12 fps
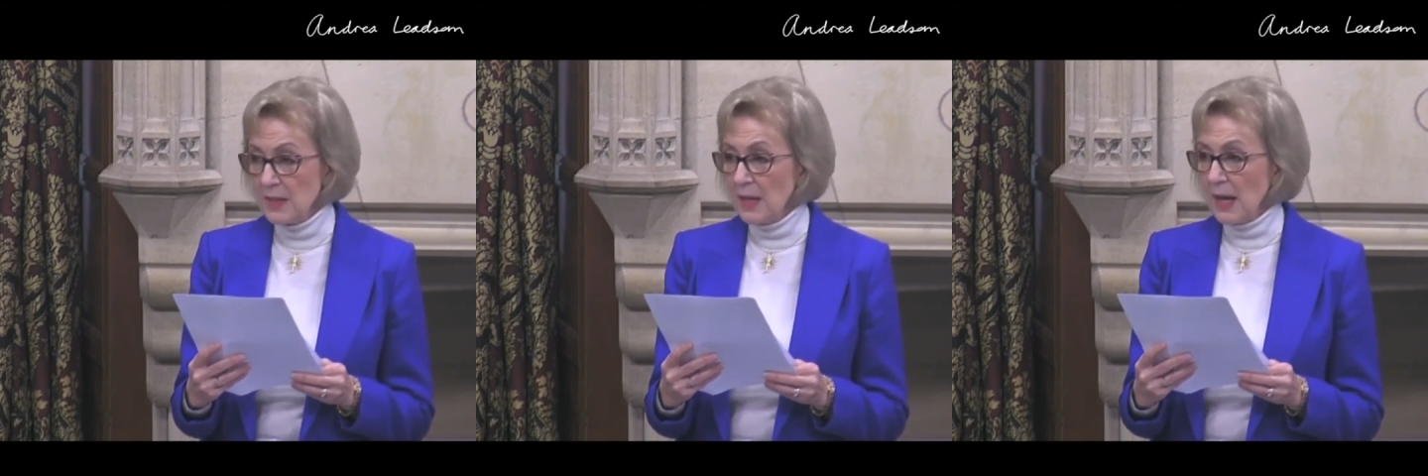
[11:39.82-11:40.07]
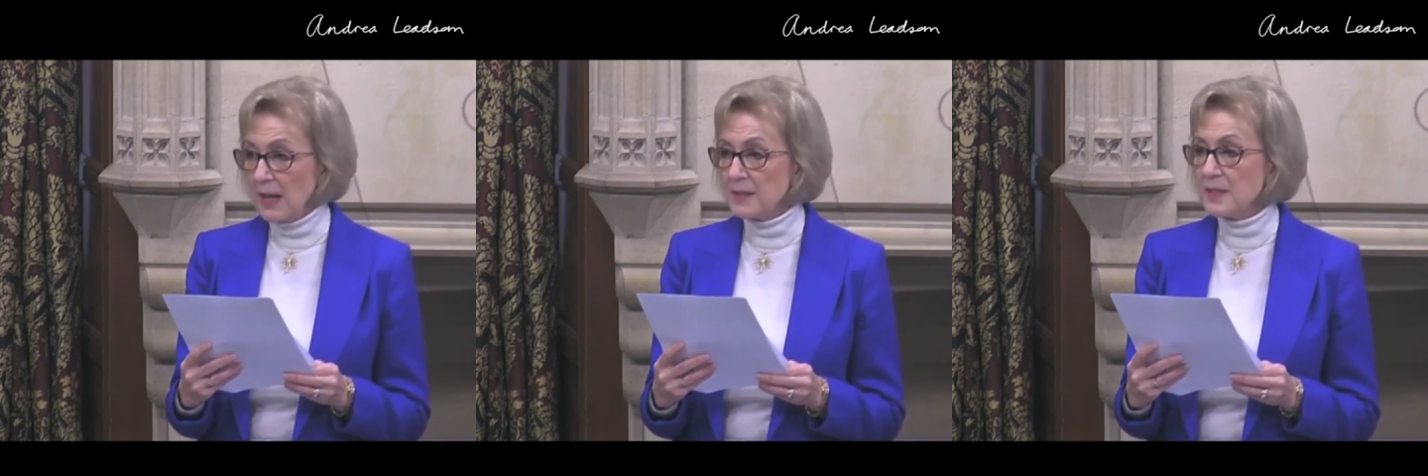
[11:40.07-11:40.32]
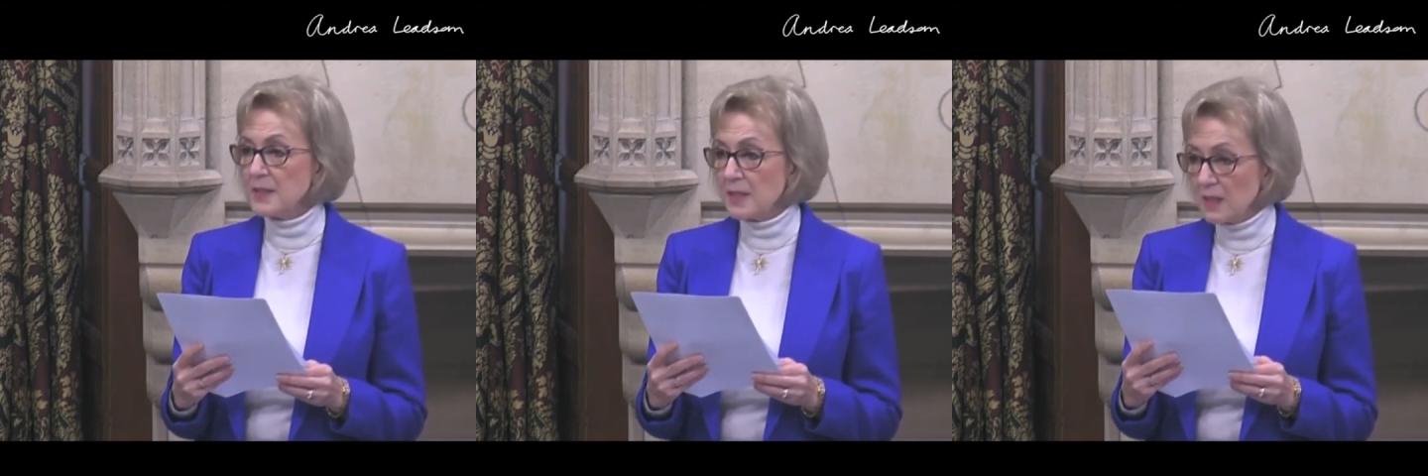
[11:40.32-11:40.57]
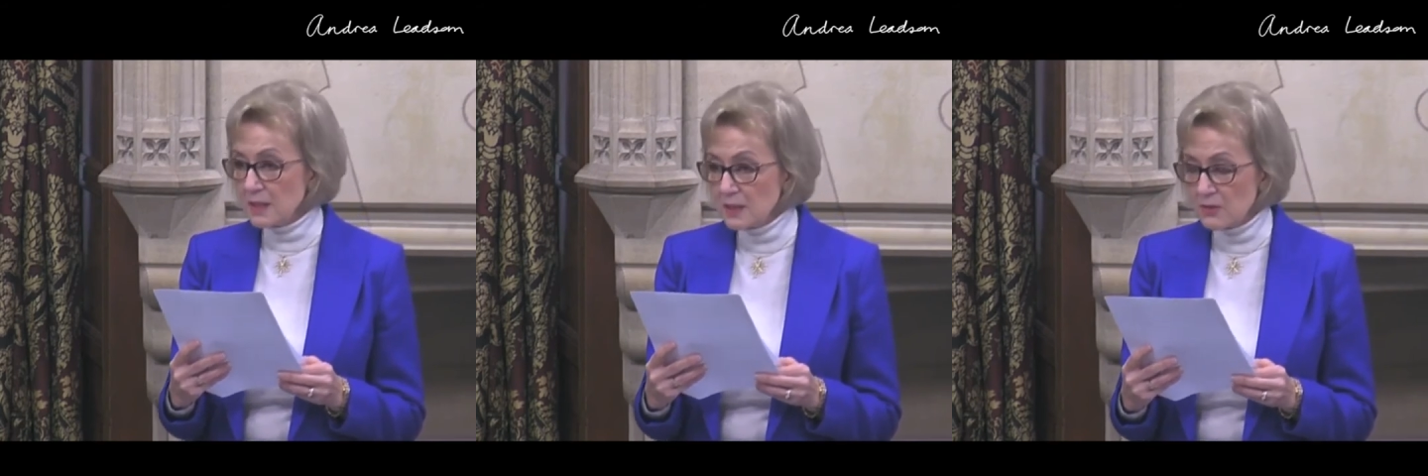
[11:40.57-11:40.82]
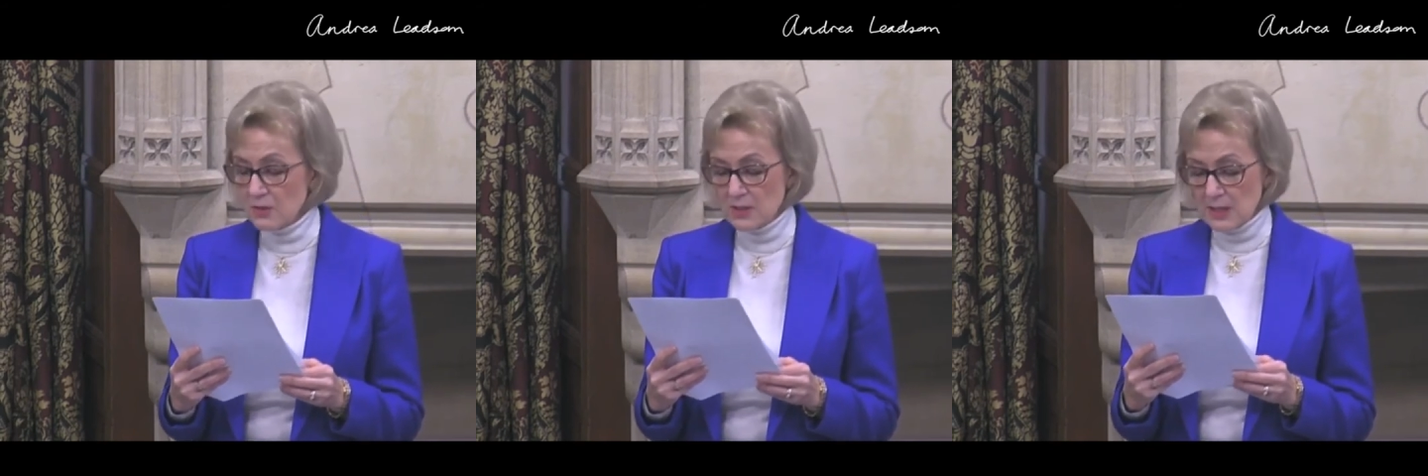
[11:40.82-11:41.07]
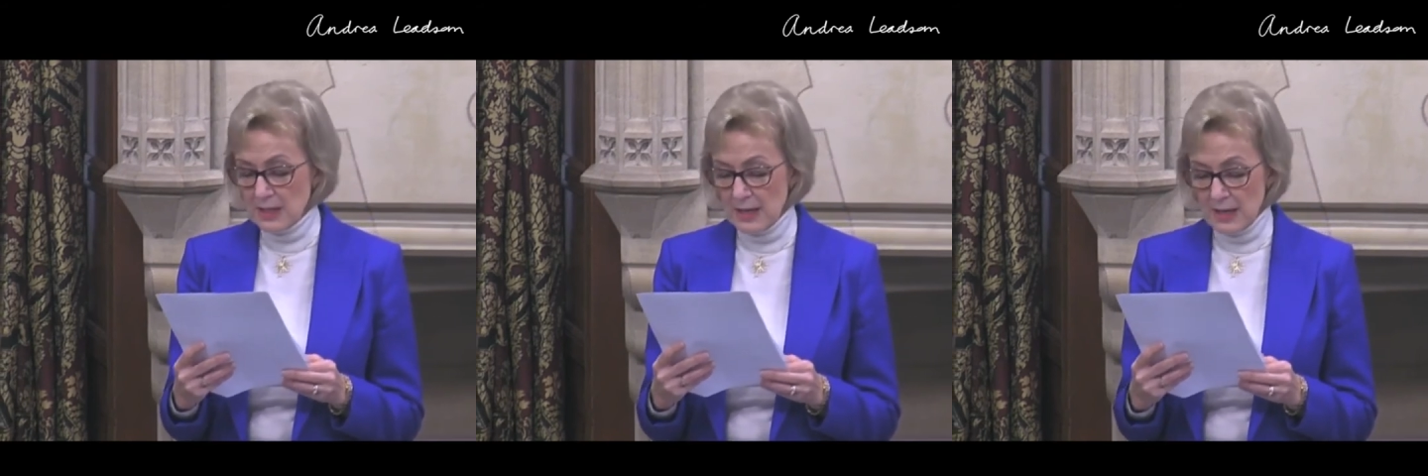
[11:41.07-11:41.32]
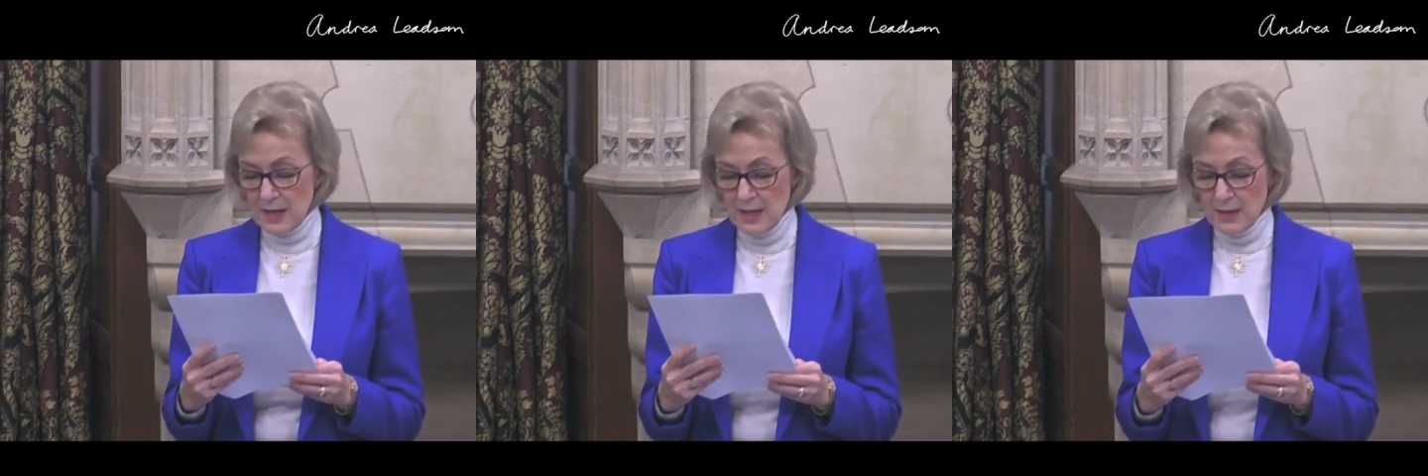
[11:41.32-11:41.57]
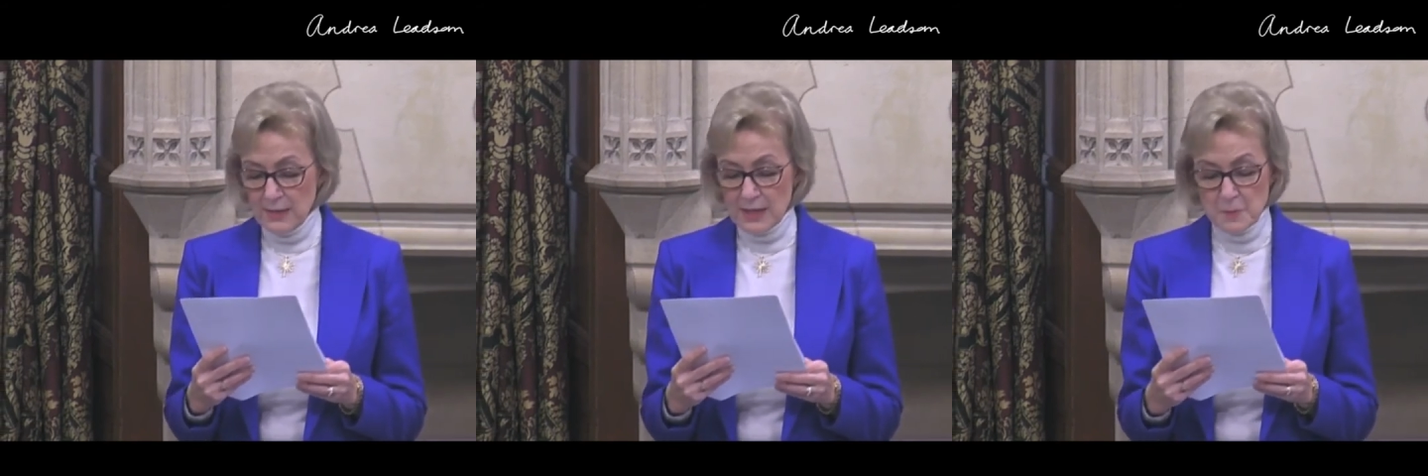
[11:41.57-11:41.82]
and disastrously,
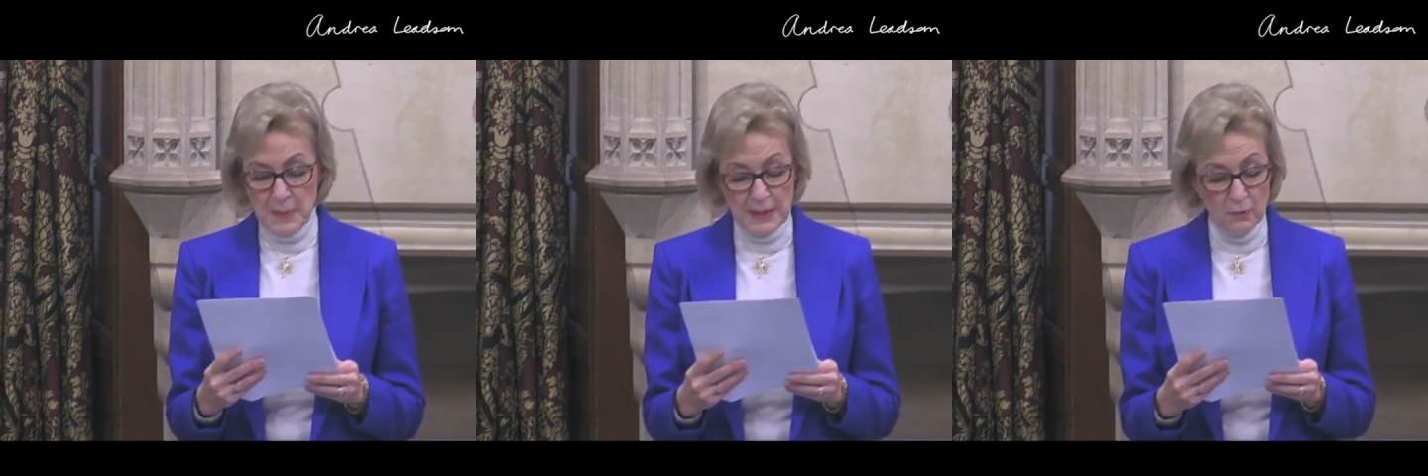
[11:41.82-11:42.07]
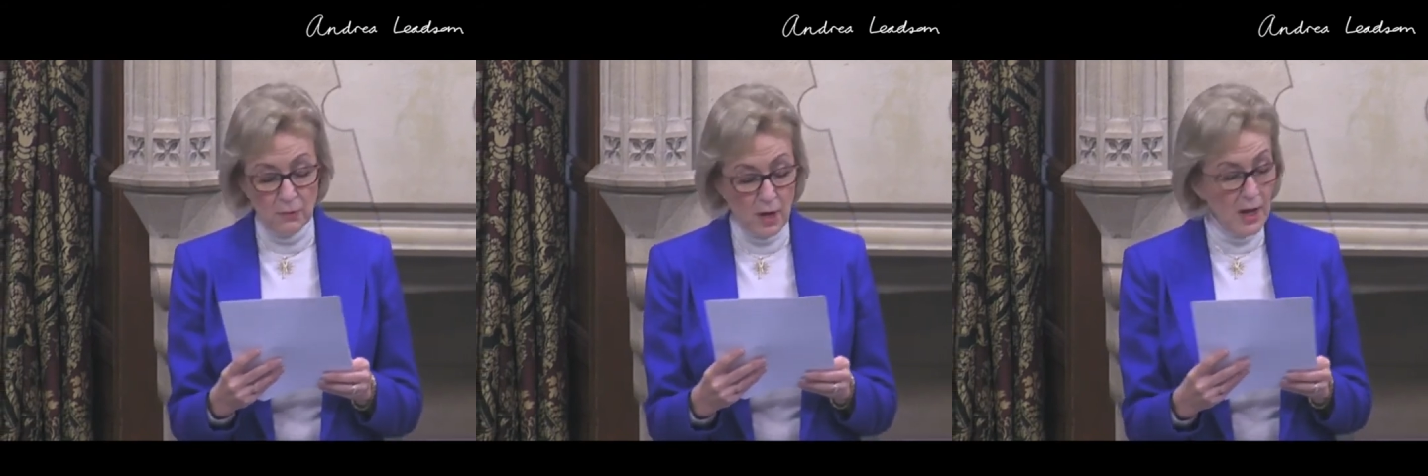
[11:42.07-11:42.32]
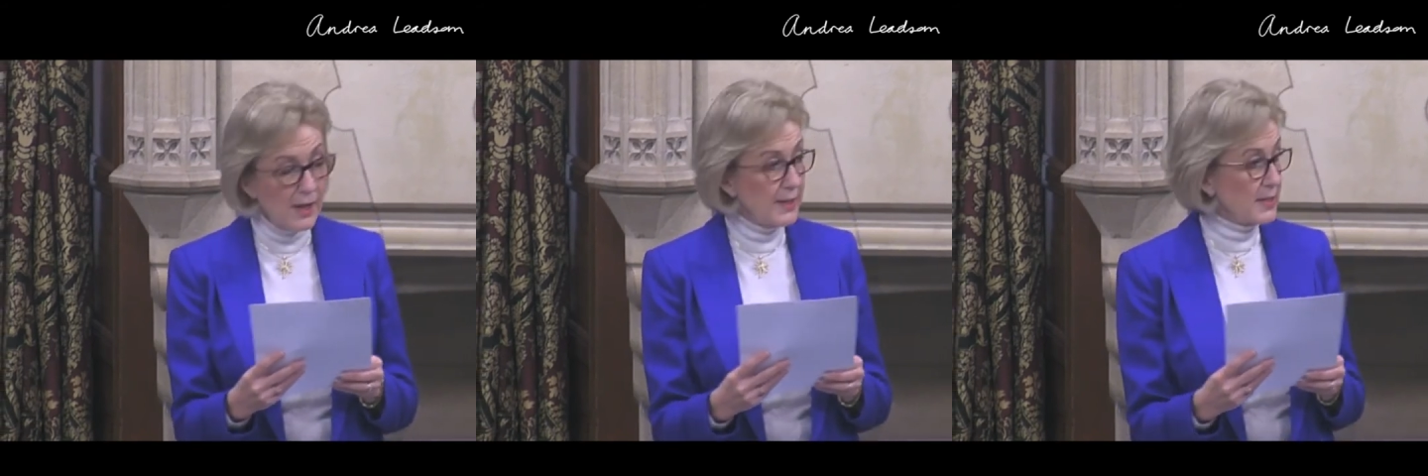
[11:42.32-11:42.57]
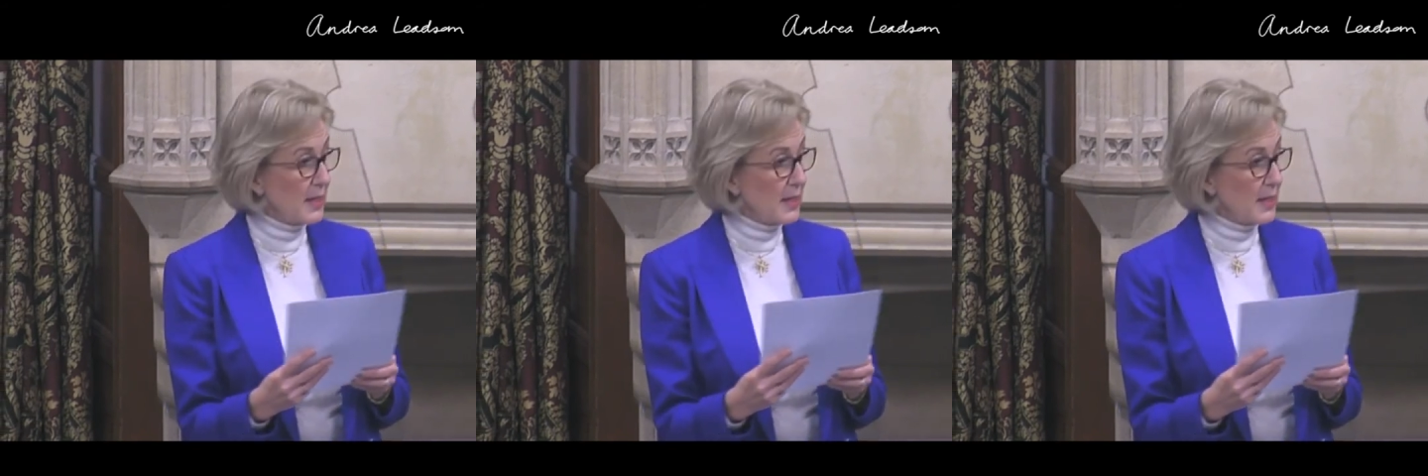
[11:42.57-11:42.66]
there's been a rise